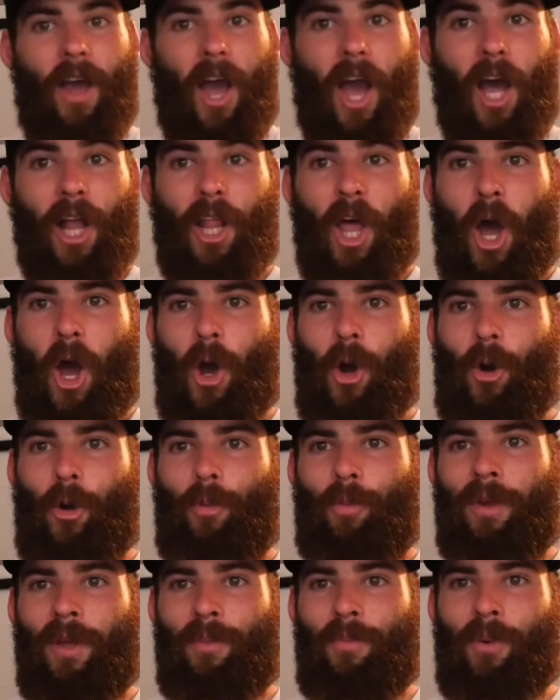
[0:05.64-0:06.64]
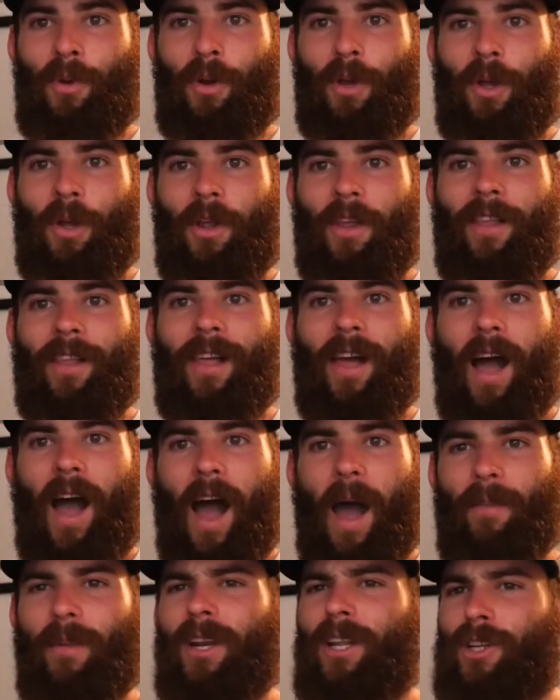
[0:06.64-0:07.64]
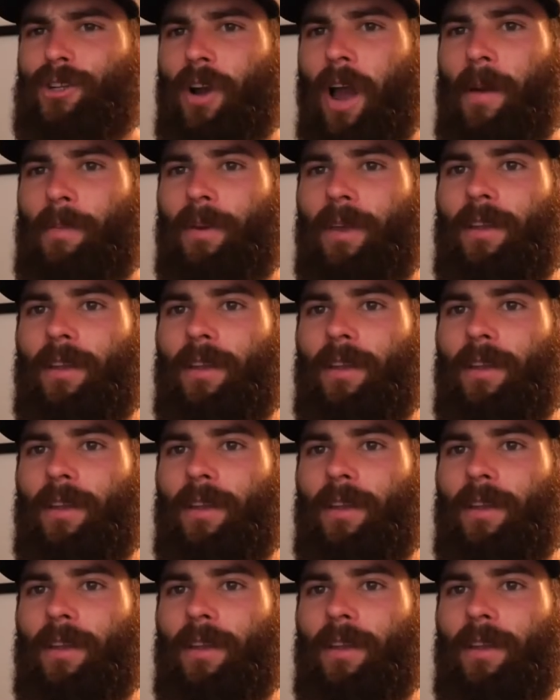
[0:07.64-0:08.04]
Hello, people. I'm gonna drop